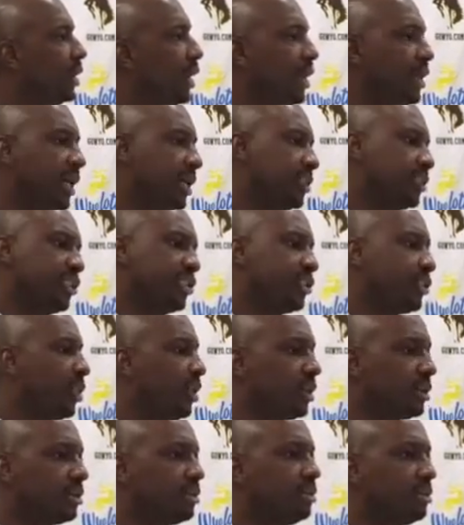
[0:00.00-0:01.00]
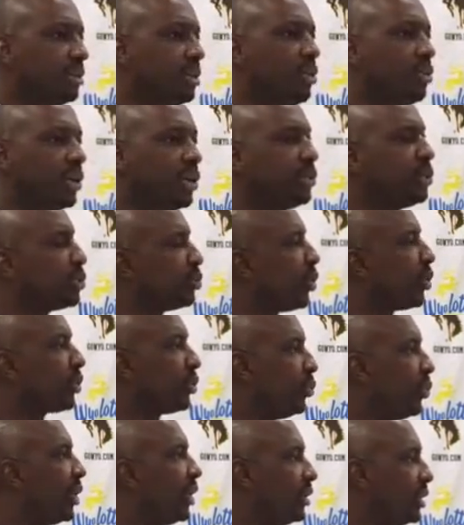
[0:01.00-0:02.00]
And I just thought Cody was
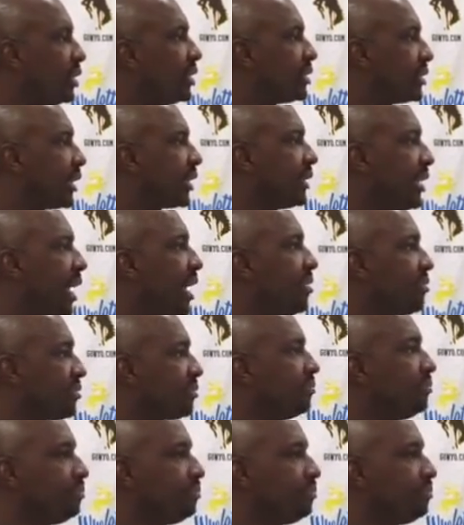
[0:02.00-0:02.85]
working well in the second half.